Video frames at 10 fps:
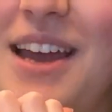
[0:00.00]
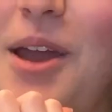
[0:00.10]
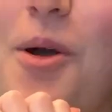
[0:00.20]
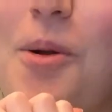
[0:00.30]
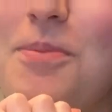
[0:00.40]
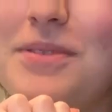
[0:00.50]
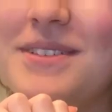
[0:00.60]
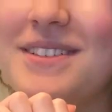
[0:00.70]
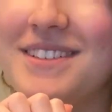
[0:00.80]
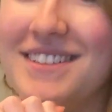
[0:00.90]
I hope.
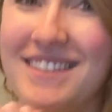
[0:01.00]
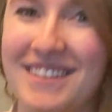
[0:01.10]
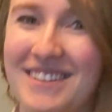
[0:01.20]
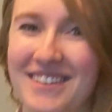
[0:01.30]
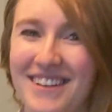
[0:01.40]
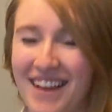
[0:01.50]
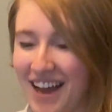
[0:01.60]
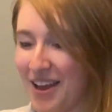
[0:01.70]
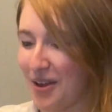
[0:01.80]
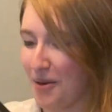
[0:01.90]

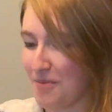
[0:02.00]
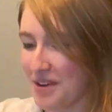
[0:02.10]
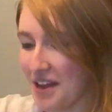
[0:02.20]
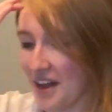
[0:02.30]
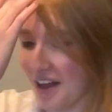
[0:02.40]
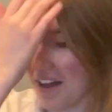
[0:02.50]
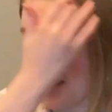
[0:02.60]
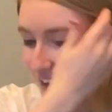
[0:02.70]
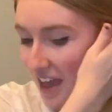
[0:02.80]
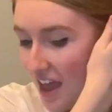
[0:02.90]
I hope.
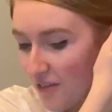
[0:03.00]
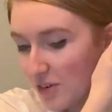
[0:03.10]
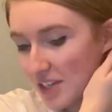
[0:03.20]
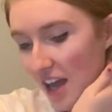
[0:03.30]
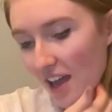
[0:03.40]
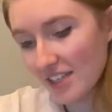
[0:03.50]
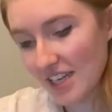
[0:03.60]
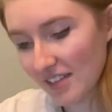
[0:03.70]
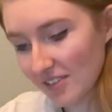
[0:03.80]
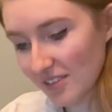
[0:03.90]
Every
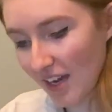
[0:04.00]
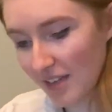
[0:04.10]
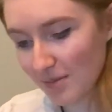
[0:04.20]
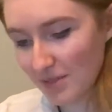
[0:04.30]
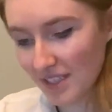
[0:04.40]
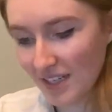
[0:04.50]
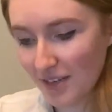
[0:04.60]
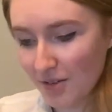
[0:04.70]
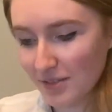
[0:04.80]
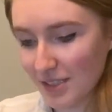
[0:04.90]
cocktailer in Gotham City
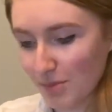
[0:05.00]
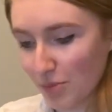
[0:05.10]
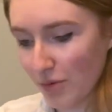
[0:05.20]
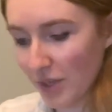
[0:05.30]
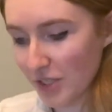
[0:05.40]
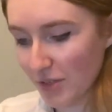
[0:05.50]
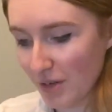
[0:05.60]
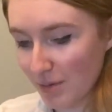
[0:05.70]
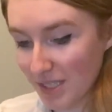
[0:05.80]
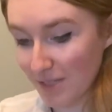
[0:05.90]
knows this brooding
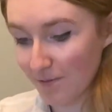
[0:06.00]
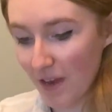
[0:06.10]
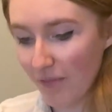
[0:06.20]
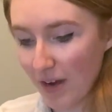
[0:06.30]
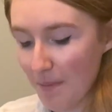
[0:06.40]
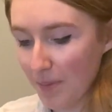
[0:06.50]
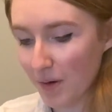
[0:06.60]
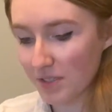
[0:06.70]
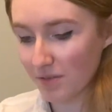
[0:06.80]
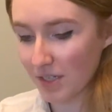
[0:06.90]
drink, which is a favorite at
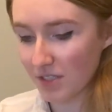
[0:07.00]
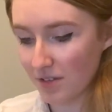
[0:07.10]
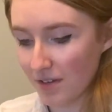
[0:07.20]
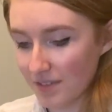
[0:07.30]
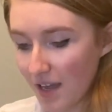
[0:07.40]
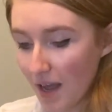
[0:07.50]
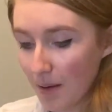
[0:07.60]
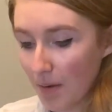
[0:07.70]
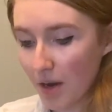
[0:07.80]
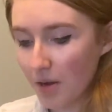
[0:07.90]
bars and restaurants.
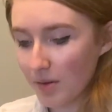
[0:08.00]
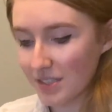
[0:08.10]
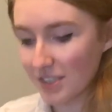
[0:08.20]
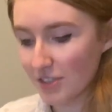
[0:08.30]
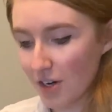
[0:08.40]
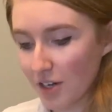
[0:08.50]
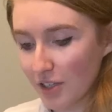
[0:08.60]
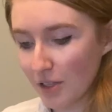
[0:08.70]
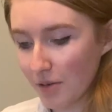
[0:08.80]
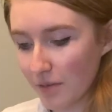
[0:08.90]
Amaro is the
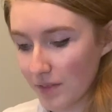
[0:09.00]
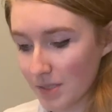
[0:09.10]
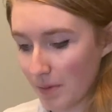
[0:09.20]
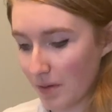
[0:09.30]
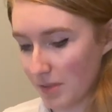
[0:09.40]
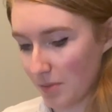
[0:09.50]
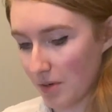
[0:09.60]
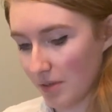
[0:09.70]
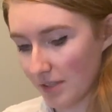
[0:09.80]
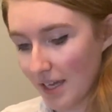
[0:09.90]
dark cloak of the spirits
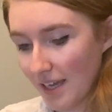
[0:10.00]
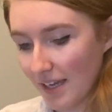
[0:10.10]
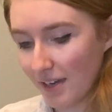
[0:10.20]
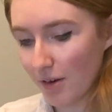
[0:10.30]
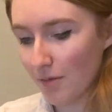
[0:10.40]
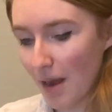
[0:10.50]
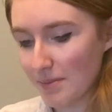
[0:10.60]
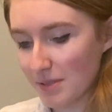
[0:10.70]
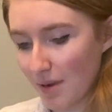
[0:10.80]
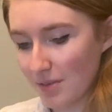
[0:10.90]
world. Here it
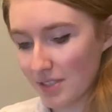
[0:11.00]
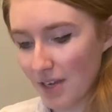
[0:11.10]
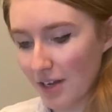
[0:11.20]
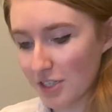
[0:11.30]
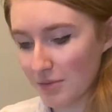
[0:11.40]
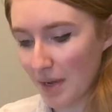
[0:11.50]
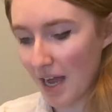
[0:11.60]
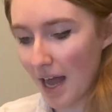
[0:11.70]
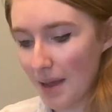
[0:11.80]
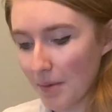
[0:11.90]
wraps around scotch to make
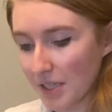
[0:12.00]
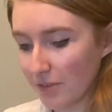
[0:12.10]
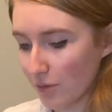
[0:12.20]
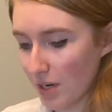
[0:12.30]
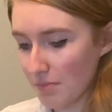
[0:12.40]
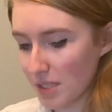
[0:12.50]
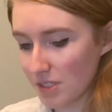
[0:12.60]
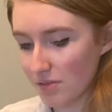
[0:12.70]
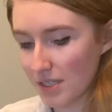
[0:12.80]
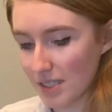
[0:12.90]
a highball of great
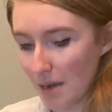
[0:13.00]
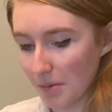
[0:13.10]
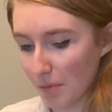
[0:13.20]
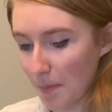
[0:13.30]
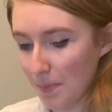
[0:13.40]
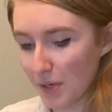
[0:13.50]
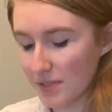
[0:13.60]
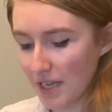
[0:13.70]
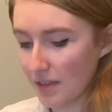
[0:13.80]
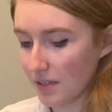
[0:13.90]
mystery and depth, while
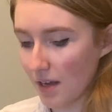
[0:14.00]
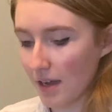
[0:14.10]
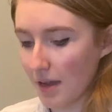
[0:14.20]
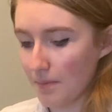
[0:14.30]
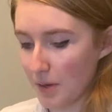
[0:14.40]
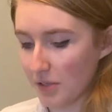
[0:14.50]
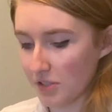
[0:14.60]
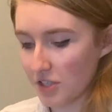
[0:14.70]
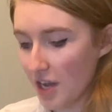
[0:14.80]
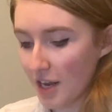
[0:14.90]
bitters add the knockout
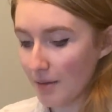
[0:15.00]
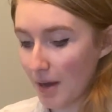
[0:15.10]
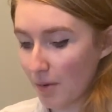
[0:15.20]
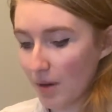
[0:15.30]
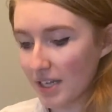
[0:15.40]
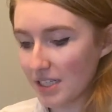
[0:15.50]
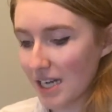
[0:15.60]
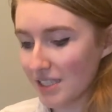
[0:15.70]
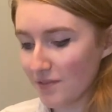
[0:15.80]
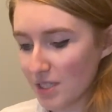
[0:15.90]
punch. No matter what
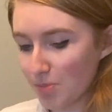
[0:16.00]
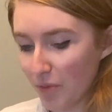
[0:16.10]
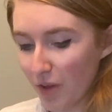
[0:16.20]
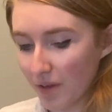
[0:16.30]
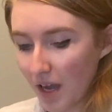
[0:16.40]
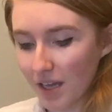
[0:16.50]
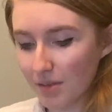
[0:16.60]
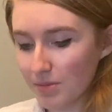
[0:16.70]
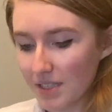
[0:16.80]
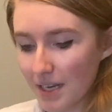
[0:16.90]
catastrophes befall
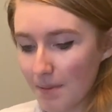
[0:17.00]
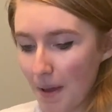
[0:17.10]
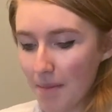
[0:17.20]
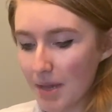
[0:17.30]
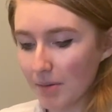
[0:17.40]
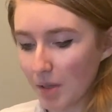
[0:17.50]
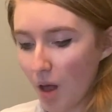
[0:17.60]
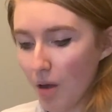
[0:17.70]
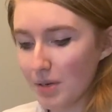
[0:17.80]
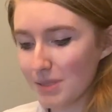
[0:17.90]
Gotham City, Batman
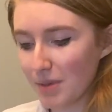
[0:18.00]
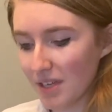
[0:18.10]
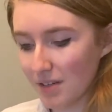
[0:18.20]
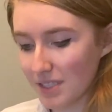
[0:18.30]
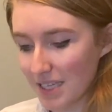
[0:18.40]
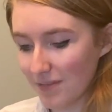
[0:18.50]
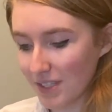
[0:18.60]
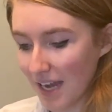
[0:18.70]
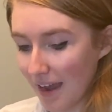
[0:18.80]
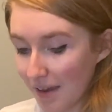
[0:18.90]
will always be there to save
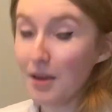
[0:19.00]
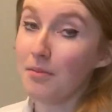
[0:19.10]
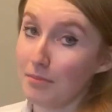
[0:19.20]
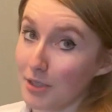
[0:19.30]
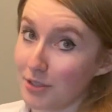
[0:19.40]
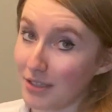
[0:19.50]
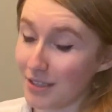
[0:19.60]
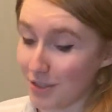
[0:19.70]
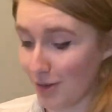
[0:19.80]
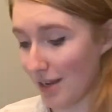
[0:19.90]
the day, much like
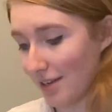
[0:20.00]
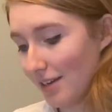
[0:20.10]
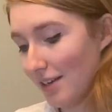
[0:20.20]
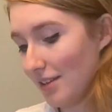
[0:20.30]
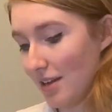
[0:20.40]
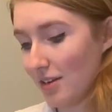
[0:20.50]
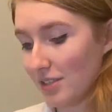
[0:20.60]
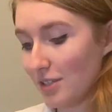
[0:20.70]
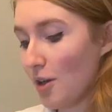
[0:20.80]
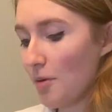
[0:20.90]
this drink. There
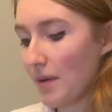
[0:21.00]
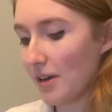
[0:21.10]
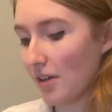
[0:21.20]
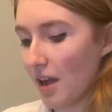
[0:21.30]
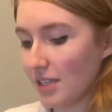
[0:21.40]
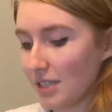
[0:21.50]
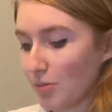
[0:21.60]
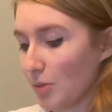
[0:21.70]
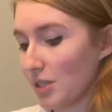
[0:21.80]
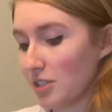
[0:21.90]
is no better cocktail
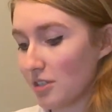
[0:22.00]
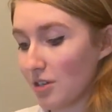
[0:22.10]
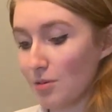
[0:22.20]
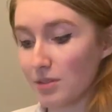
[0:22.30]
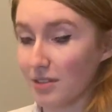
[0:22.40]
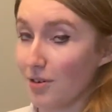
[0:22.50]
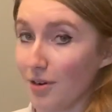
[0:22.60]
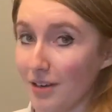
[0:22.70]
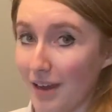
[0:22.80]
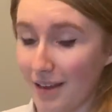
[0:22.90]
with which to toast the
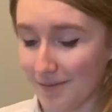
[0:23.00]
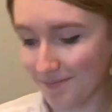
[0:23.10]
Dark Knight.